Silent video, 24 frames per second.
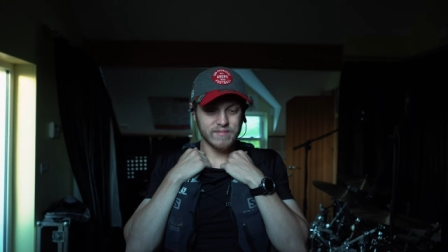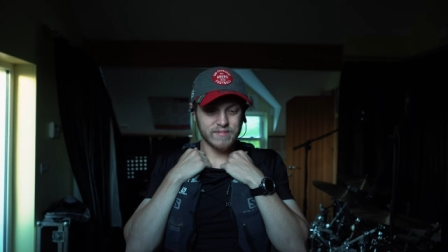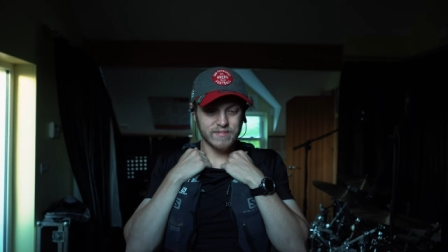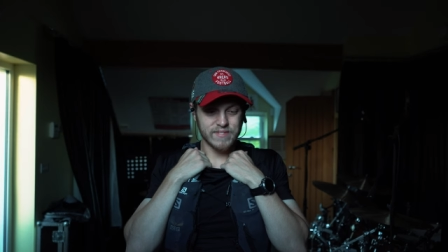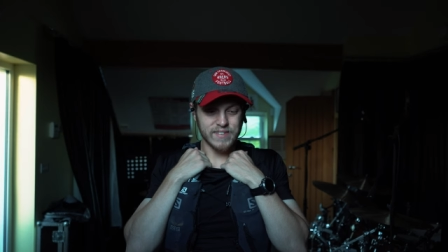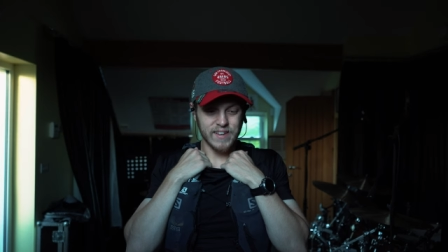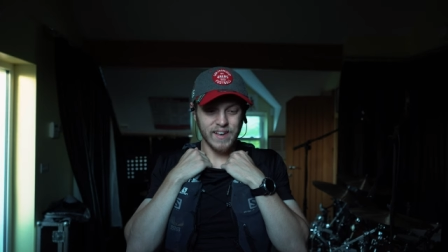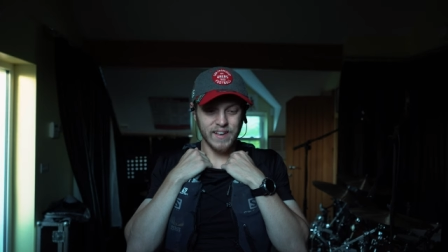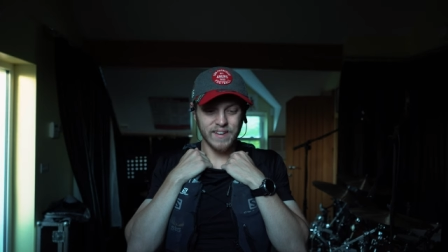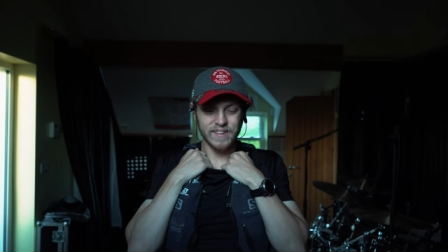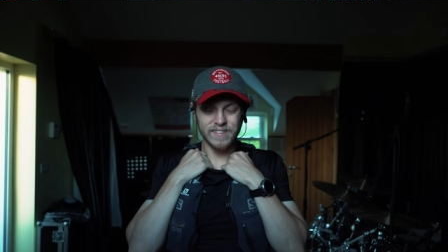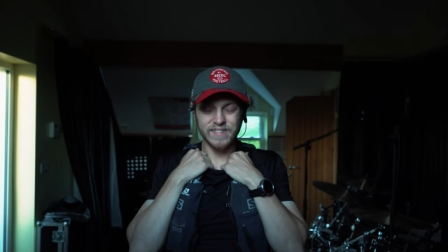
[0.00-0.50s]

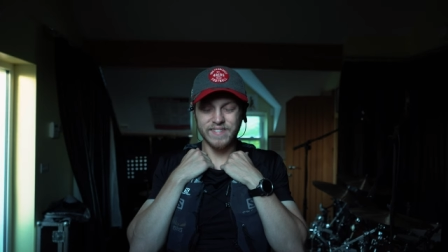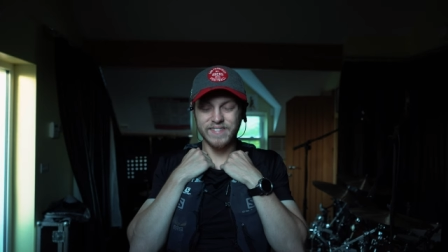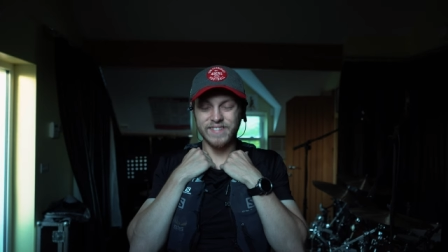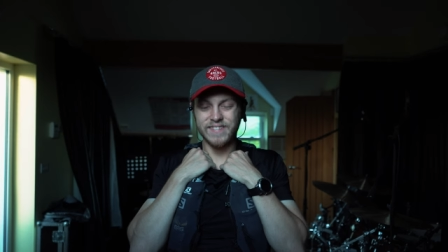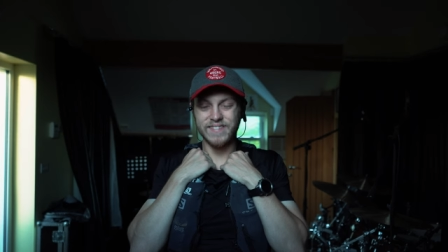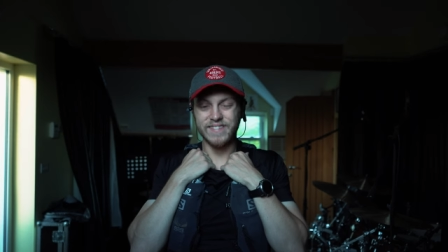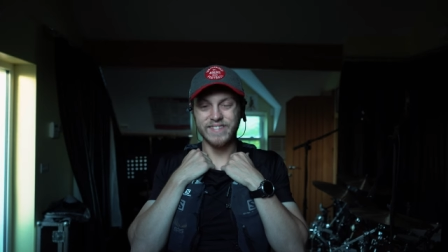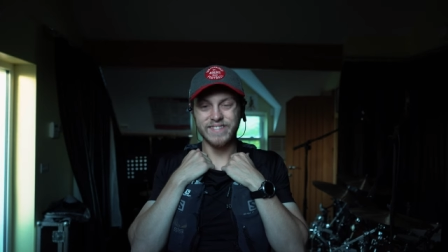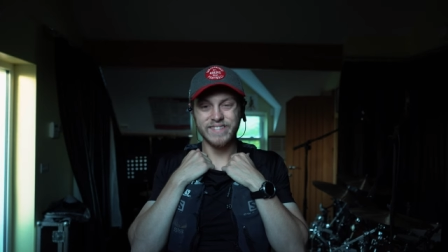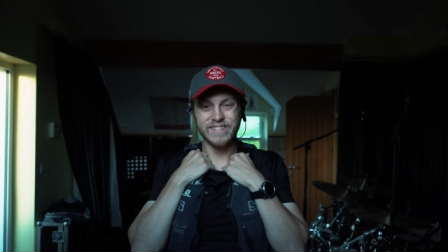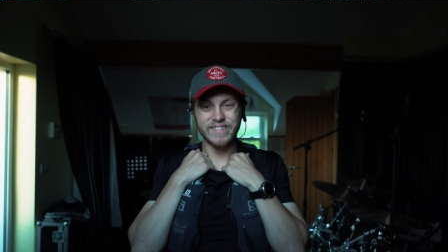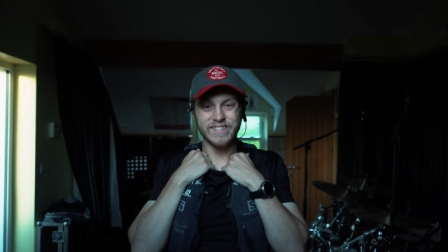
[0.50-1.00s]
yeah,
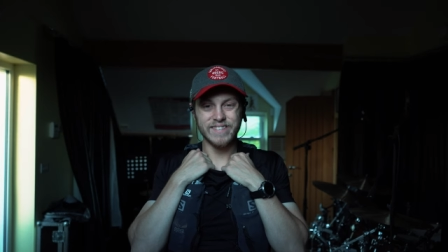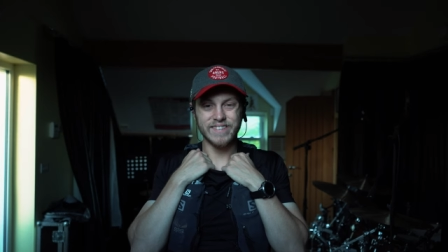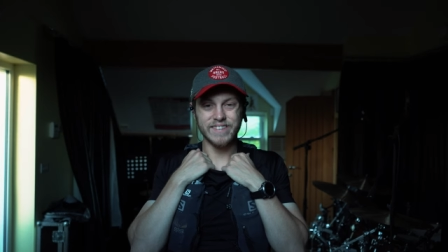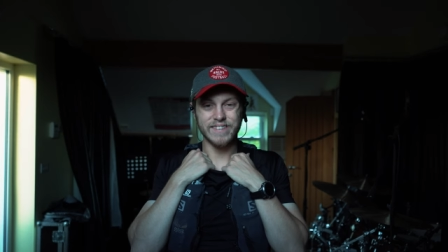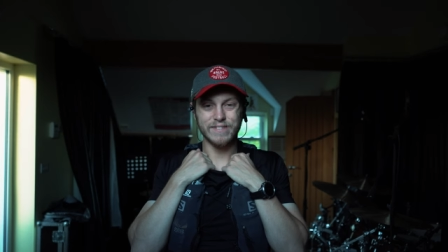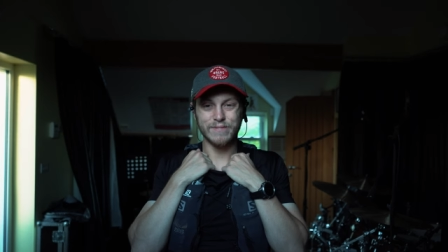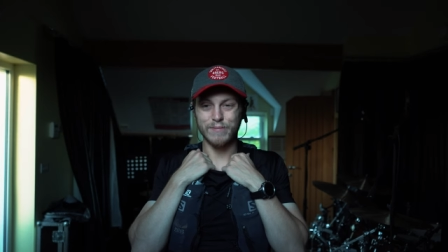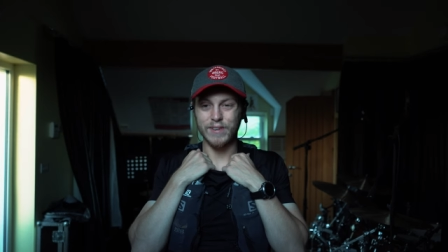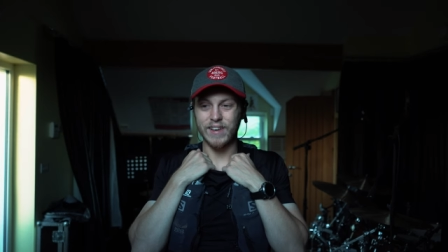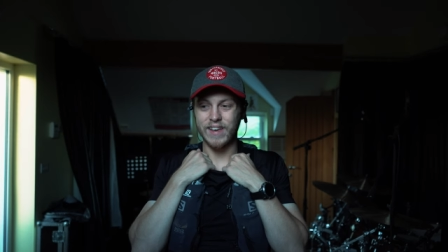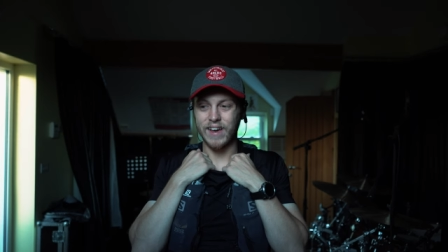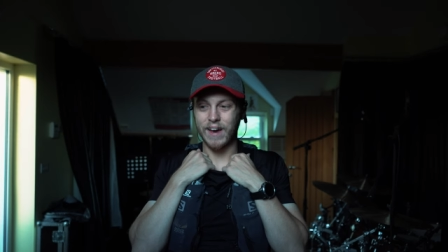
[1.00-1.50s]

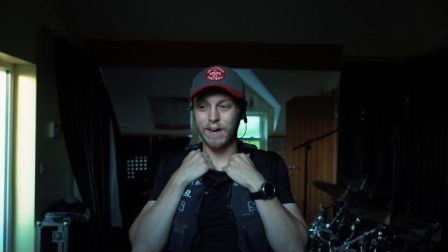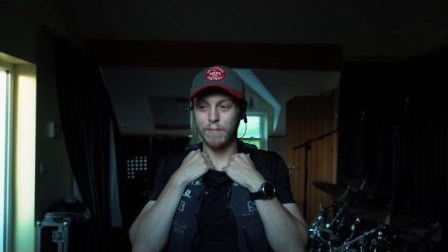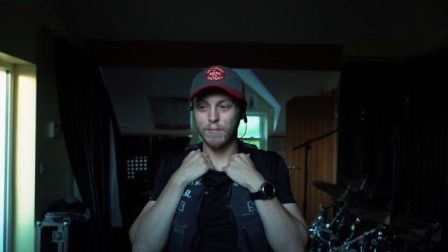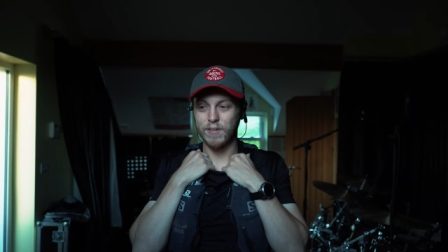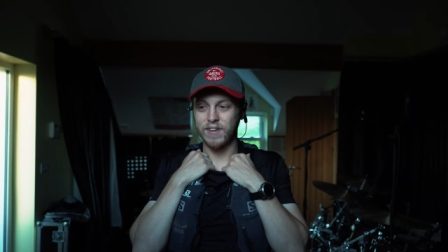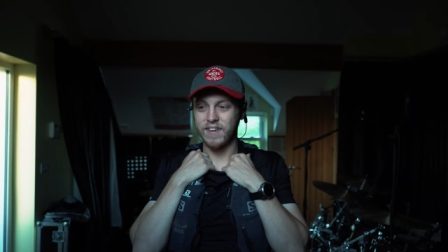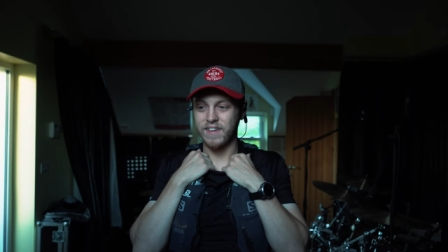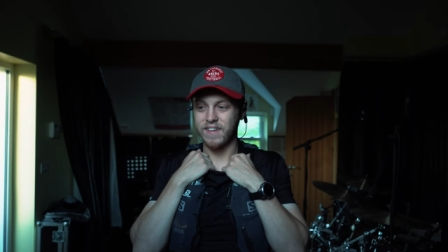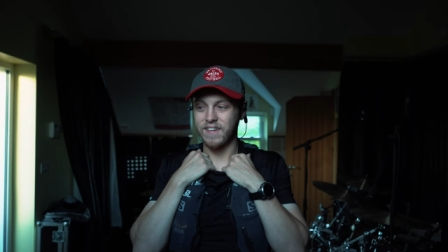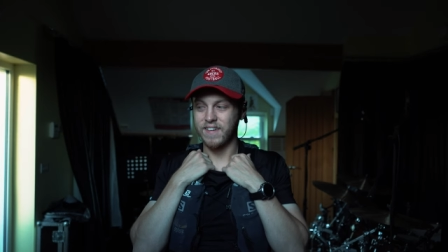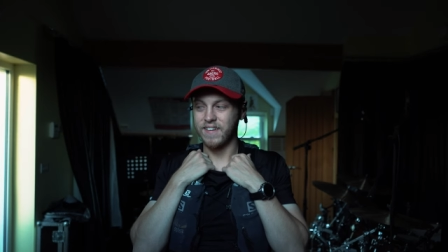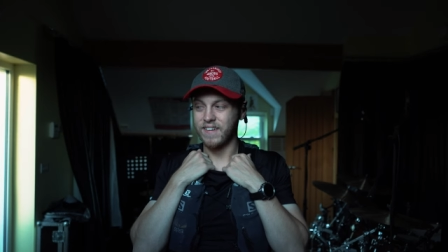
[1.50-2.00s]
just be
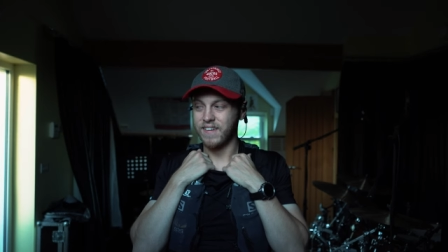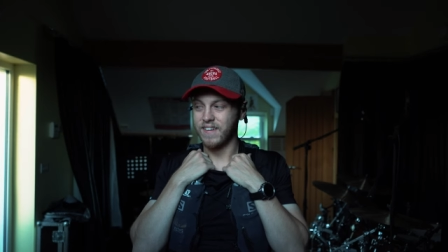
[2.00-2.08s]
happy,